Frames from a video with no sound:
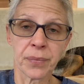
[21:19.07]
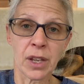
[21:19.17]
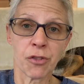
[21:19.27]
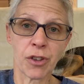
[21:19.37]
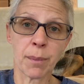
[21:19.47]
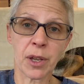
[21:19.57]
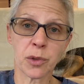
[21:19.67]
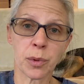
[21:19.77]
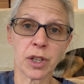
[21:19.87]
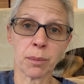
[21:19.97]

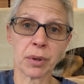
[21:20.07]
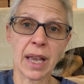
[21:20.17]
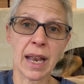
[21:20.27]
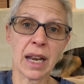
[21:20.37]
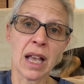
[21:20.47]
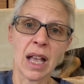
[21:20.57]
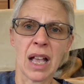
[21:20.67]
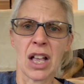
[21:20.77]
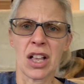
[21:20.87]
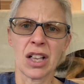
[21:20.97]
Females would complain,
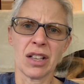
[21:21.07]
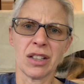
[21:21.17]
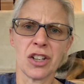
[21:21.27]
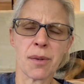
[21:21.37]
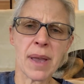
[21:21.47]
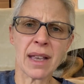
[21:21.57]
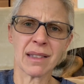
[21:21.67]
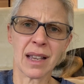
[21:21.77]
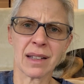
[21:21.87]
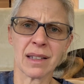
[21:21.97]
you're being
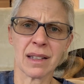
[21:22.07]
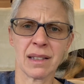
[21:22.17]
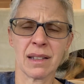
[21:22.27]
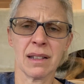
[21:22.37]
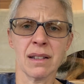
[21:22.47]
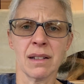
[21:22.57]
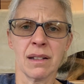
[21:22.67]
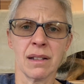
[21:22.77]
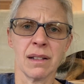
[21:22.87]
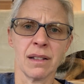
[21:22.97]
sexist.
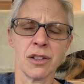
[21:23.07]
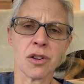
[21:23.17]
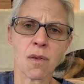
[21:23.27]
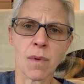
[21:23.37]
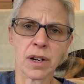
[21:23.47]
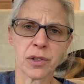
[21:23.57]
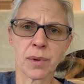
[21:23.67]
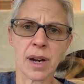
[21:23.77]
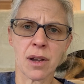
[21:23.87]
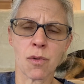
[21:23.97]
You don't want us
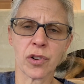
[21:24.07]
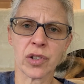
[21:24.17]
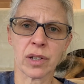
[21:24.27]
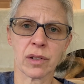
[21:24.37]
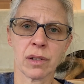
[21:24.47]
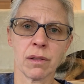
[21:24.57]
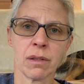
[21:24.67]
riding horses.